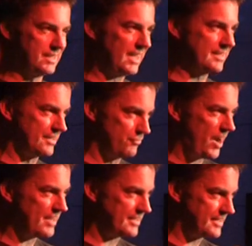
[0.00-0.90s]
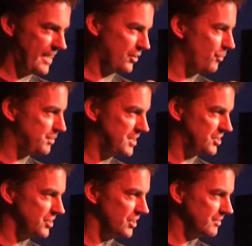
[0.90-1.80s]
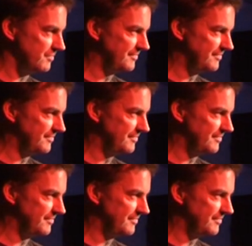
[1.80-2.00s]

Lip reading: Glugs and Razzers had a competition on.